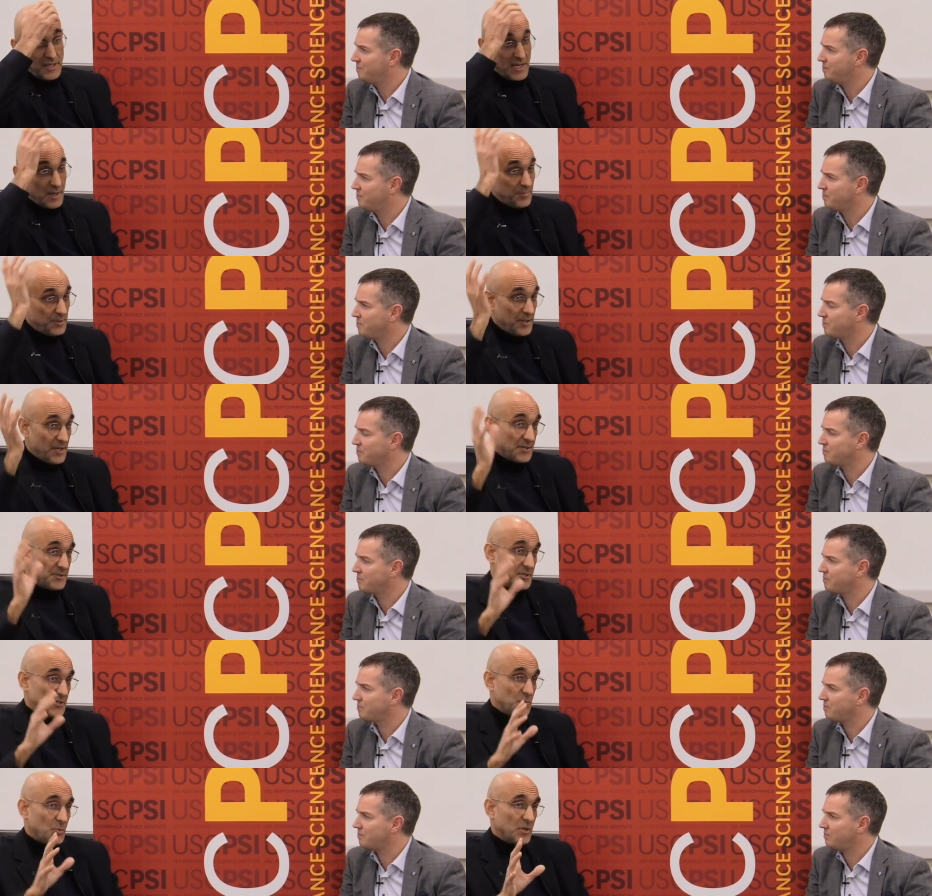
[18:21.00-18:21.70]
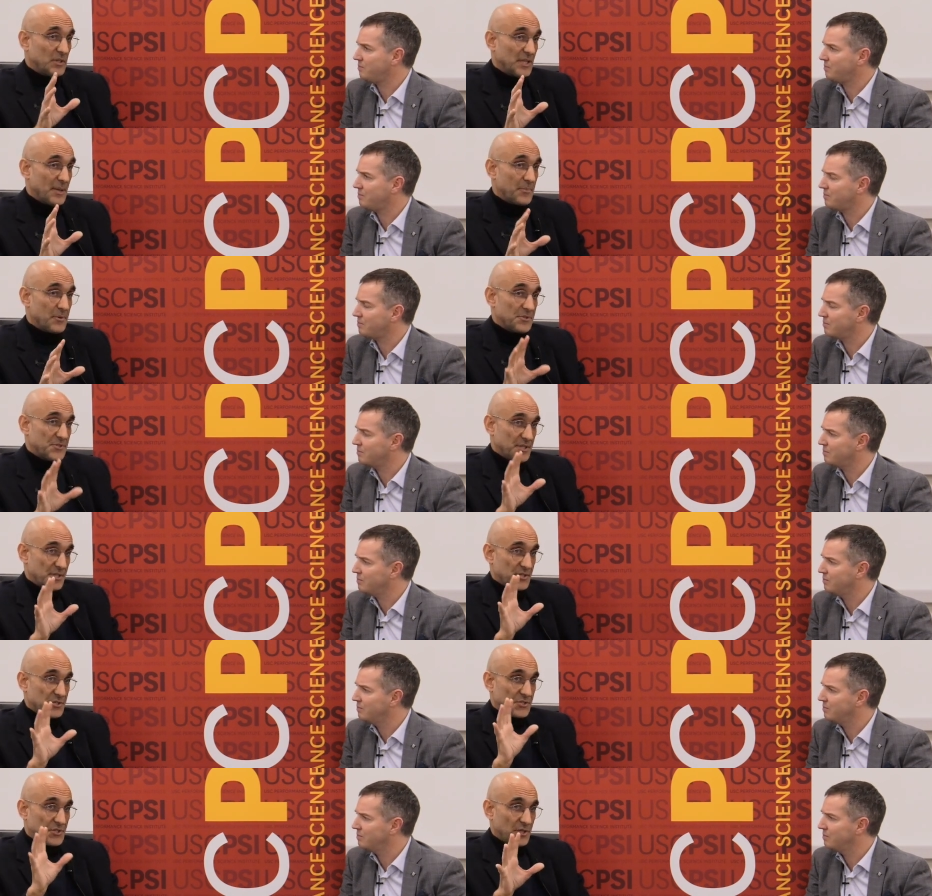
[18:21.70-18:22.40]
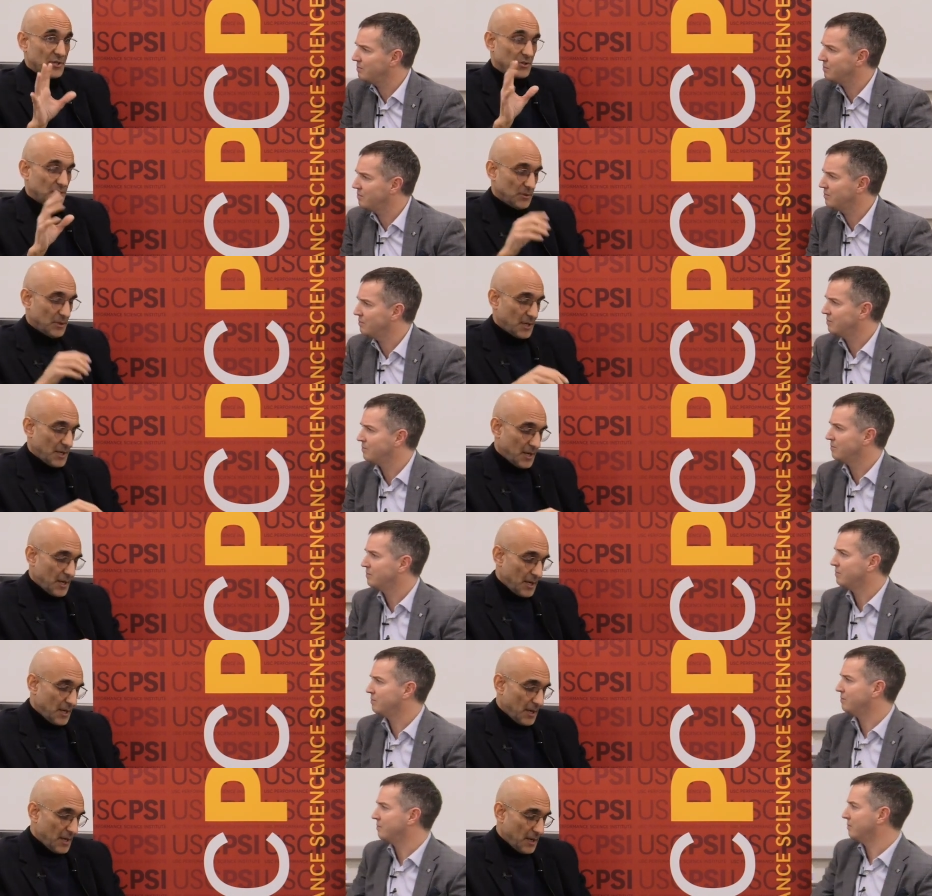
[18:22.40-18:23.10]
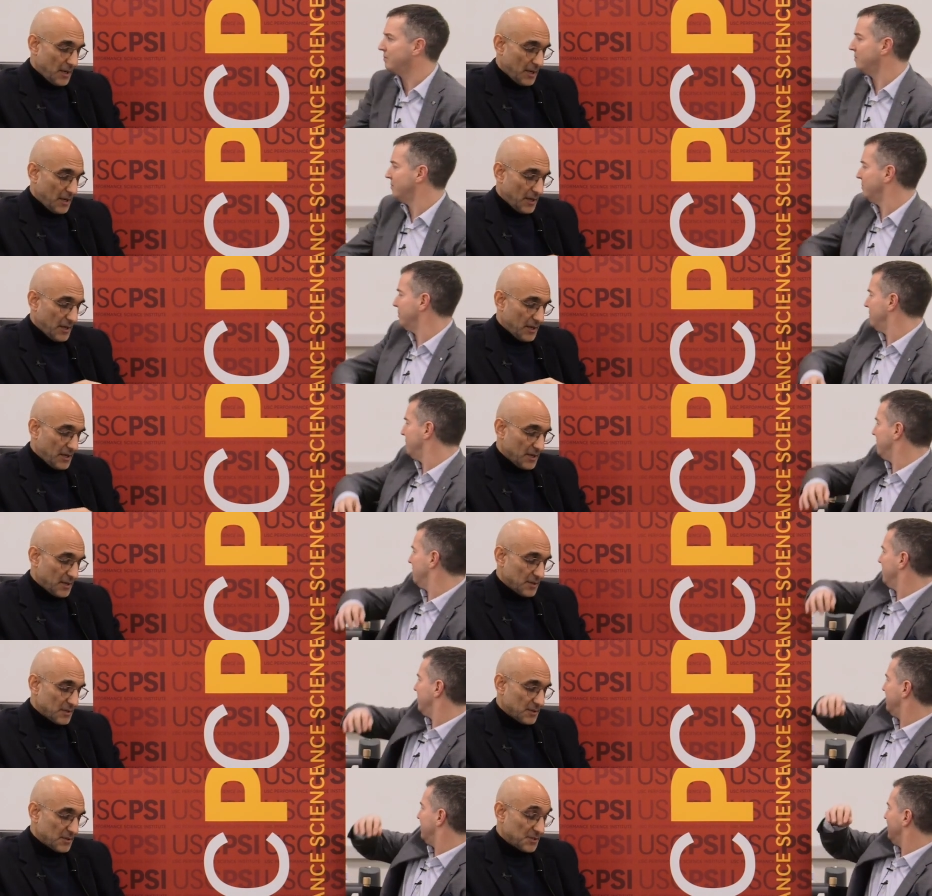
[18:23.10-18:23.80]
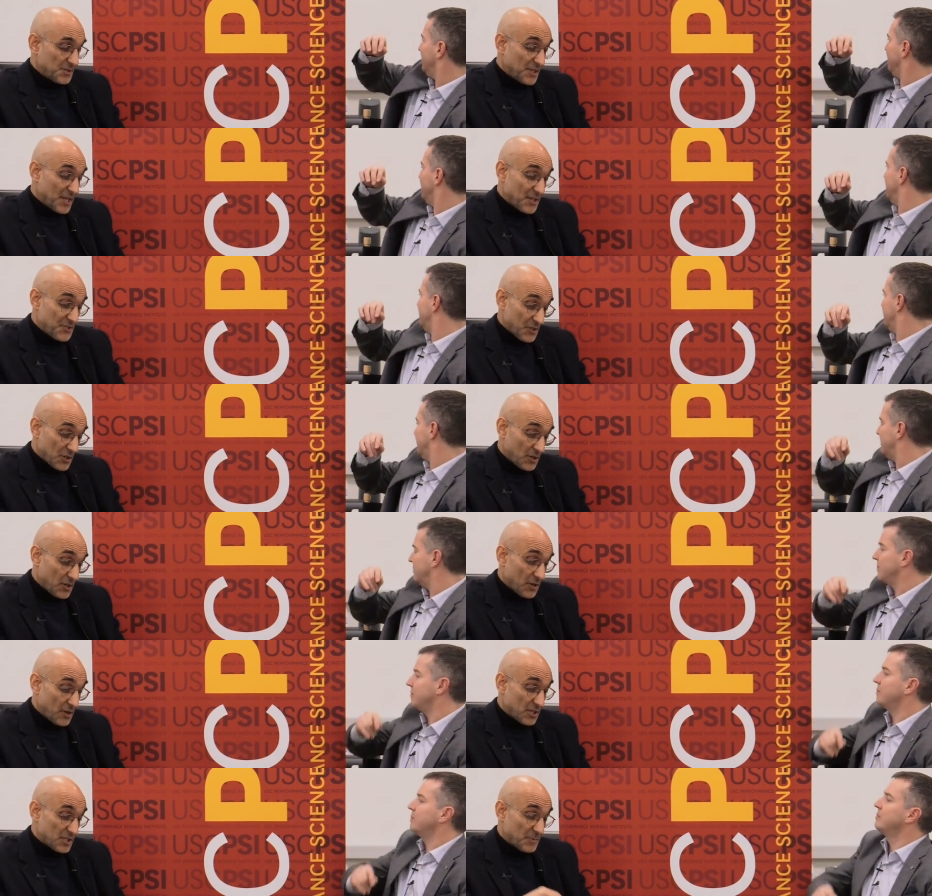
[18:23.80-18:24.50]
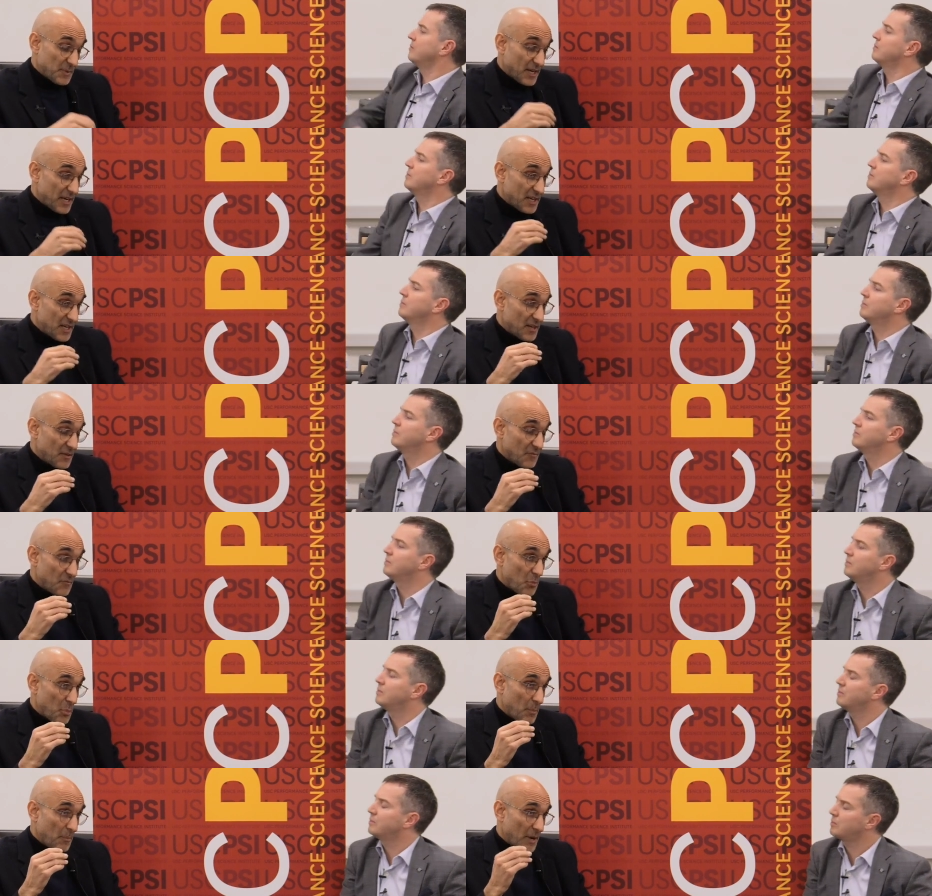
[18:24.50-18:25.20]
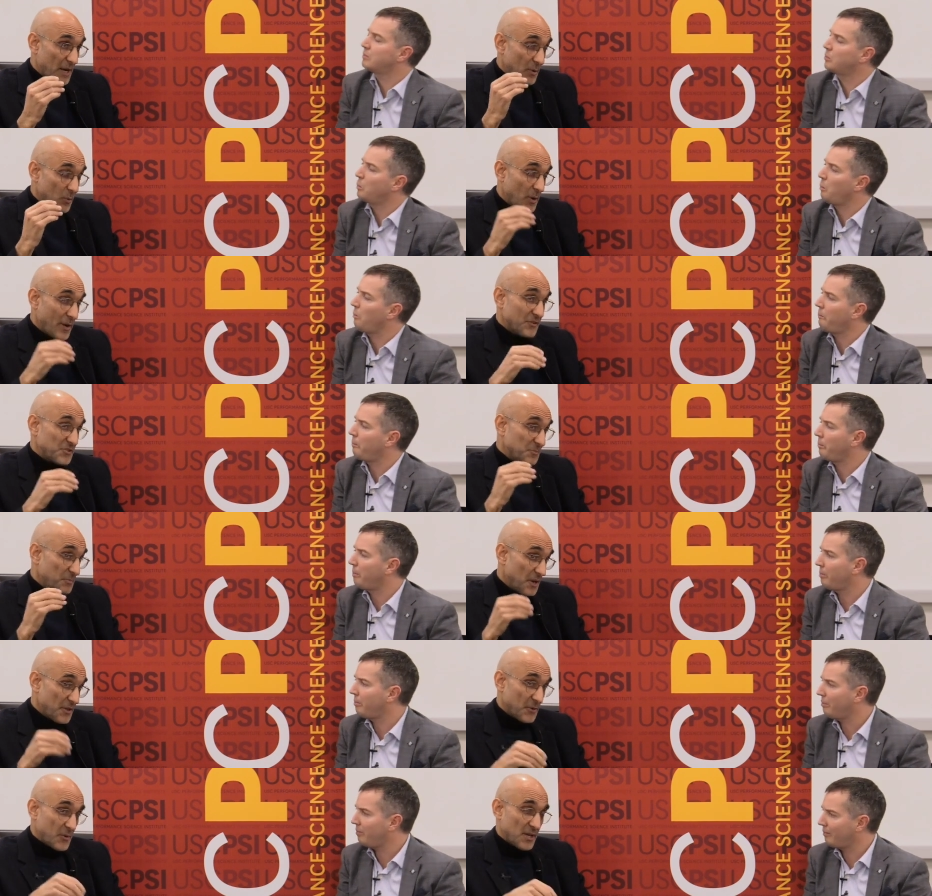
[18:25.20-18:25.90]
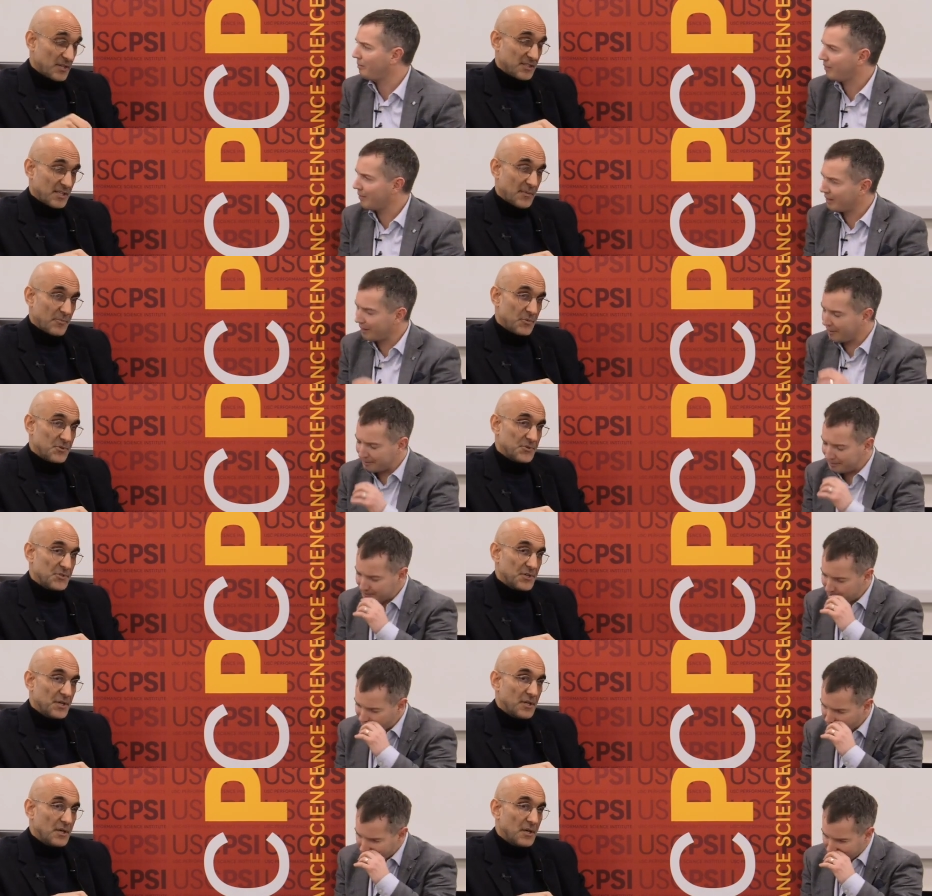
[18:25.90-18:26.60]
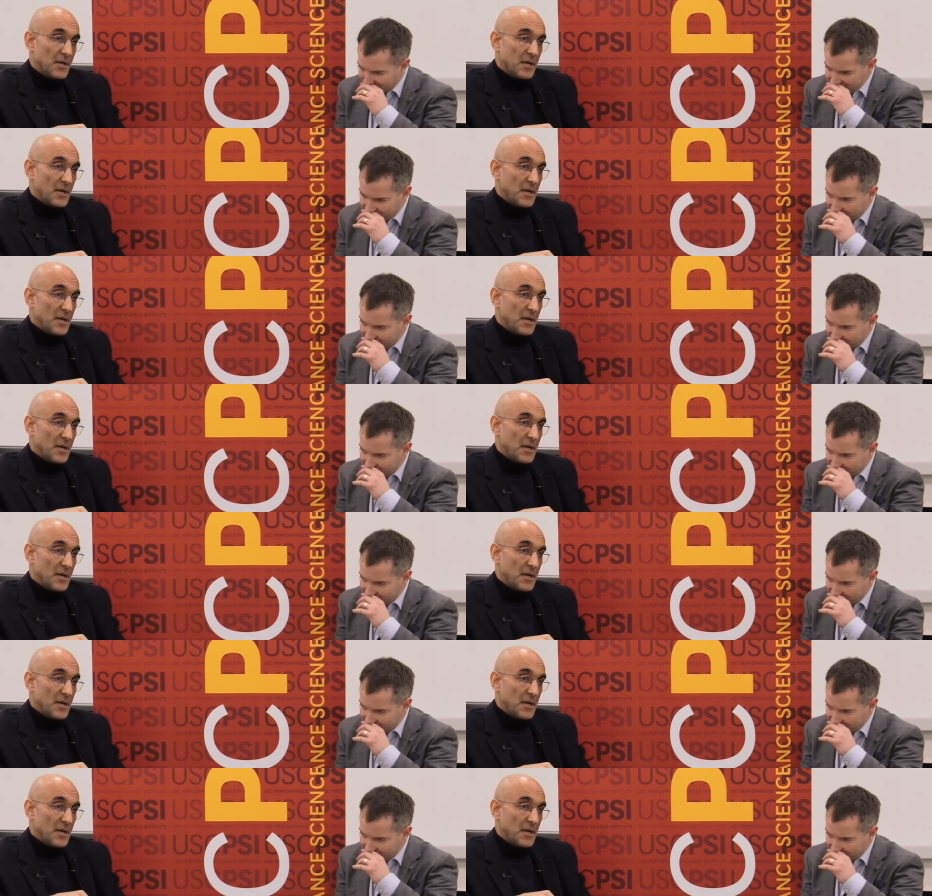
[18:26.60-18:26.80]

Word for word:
Speaker 1: lot of places where leprosy is still seen as a curse. My wife's mother has leprosy,